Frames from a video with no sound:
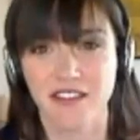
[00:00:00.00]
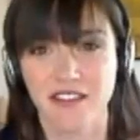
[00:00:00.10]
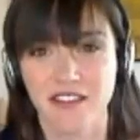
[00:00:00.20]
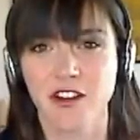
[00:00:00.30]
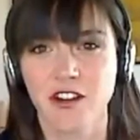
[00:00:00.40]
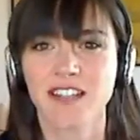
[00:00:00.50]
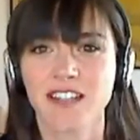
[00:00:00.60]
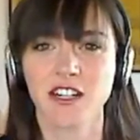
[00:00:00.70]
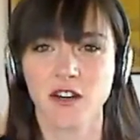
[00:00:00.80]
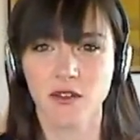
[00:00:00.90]
So I,
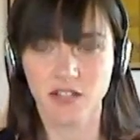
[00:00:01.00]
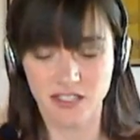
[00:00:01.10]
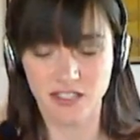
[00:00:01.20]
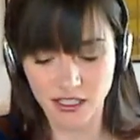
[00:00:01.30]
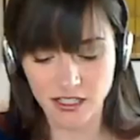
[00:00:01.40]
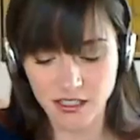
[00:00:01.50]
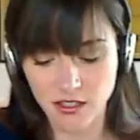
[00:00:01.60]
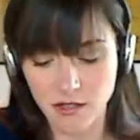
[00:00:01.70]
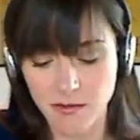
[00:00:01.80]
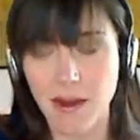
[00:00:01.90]
you know, tell us a
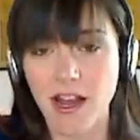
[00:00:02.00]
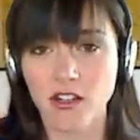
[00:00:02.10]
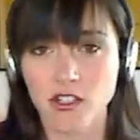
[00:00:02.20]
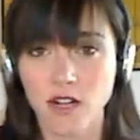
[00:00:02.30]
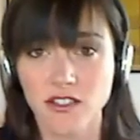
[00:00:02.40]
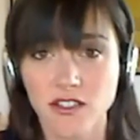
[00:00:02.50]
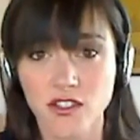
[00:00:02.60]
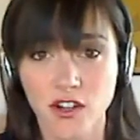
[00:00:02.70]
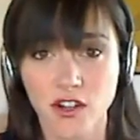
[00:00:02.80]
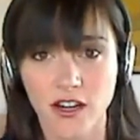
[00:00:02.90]
little bit about how you got
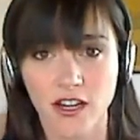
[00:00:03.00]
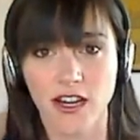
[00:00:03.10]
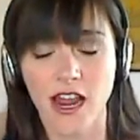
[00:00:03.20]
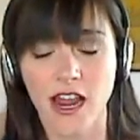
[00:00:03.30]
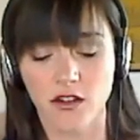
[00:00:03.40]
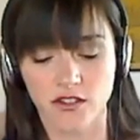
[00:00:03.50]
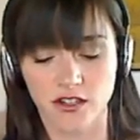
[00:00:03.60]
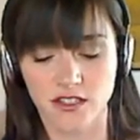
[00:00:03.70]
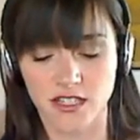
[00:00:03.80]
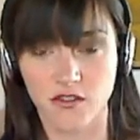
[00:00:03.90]
started and how you
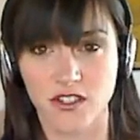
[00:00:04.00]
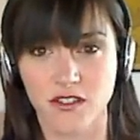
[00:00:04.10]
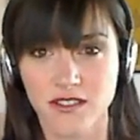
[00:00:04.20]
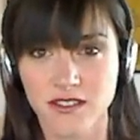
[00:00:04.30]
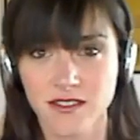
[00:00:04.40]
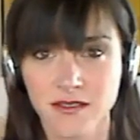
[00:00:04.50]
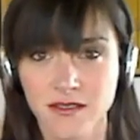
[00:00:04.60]
started seeing results